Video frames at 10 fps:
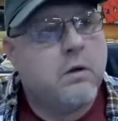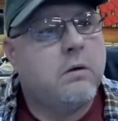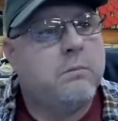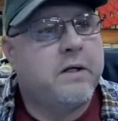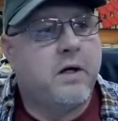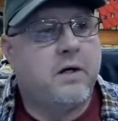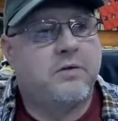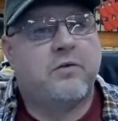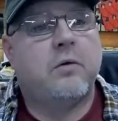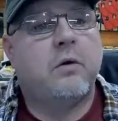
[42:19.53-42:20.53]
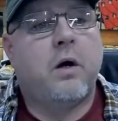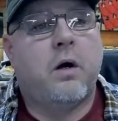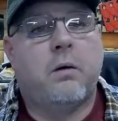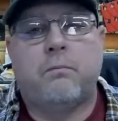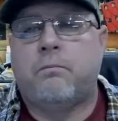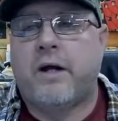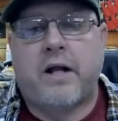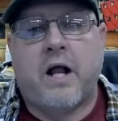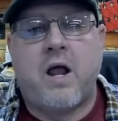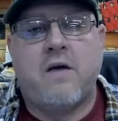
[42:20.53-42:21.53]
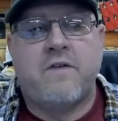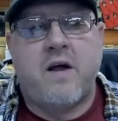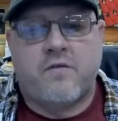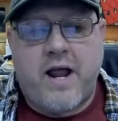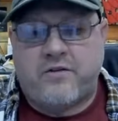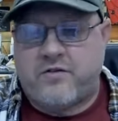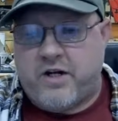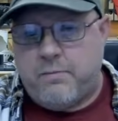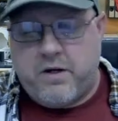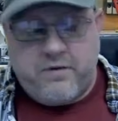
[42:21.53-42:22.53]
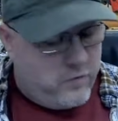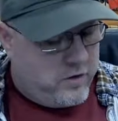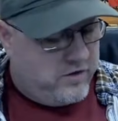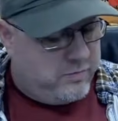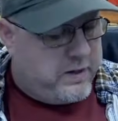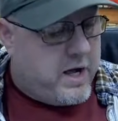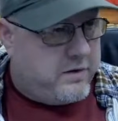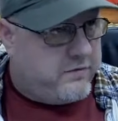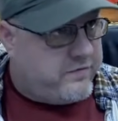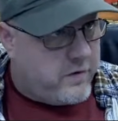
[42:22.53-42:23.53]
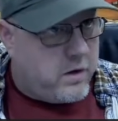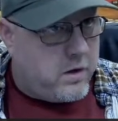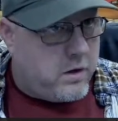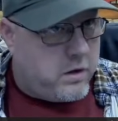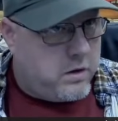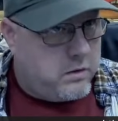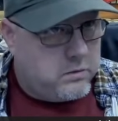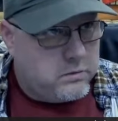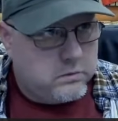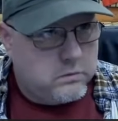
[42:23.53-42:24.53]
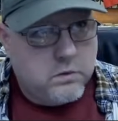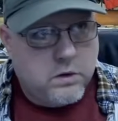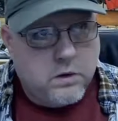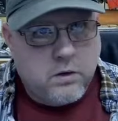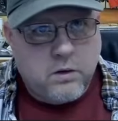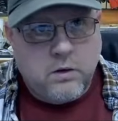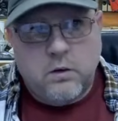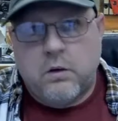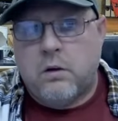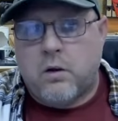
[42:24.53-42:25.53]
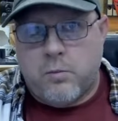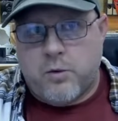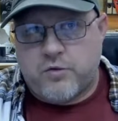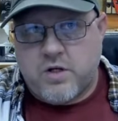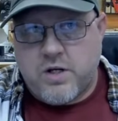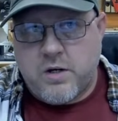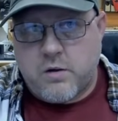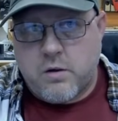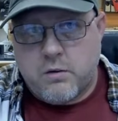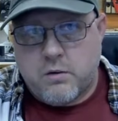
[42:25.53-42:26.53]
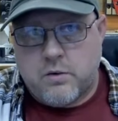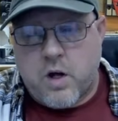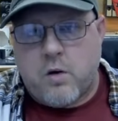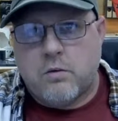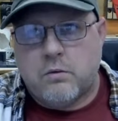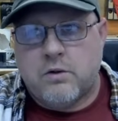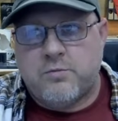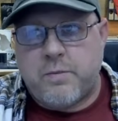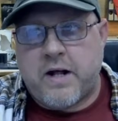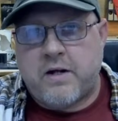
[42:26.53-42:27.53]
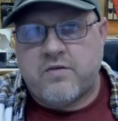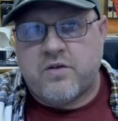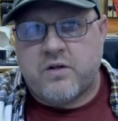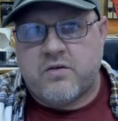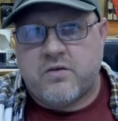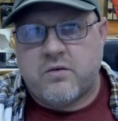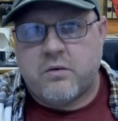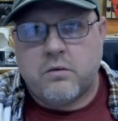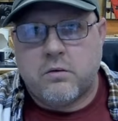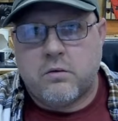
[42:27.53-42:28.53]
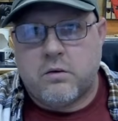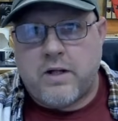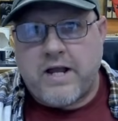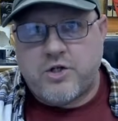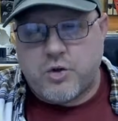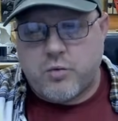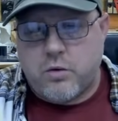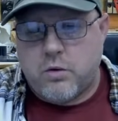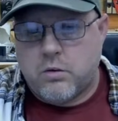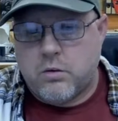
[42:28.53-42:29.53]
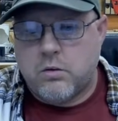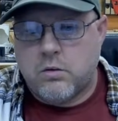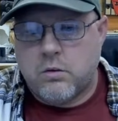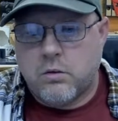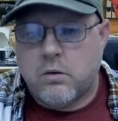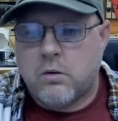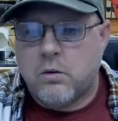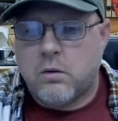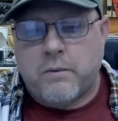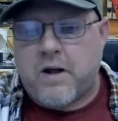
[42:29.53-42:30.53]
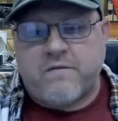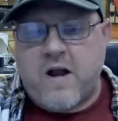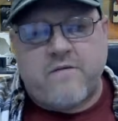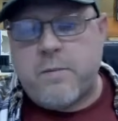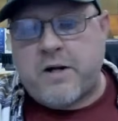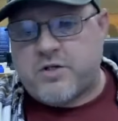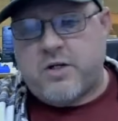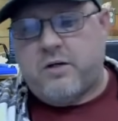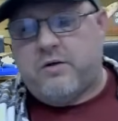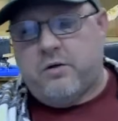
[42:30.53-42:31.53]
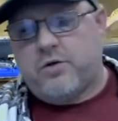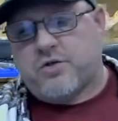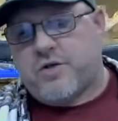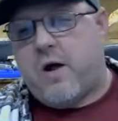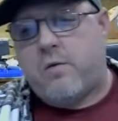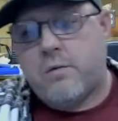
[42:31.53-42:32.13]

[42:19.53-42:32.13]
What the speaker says: because and I have never asked anybody for it. It's been on for almost a year. No, it's been on since late June, when I've never mentioned it until just now.